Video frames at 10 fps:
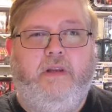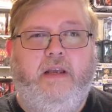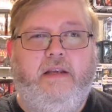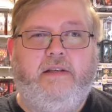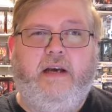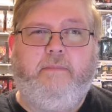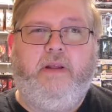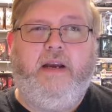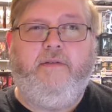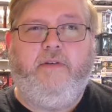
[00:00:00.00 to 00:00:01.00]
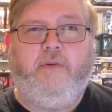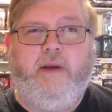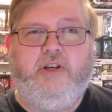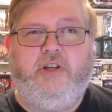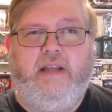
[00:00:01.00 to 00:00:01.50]
He's got plenty of
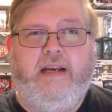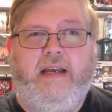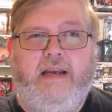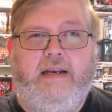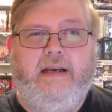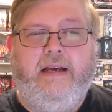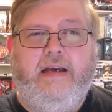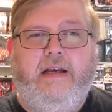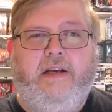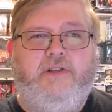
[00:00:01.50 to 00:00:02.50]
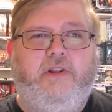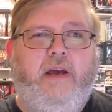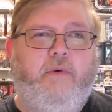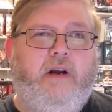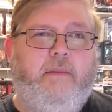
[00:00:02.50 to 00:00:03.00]
information they need, so
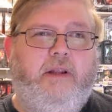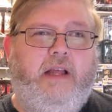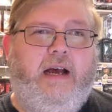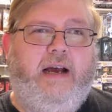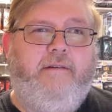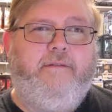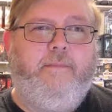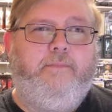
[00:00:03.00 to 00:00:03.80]
they want him alive.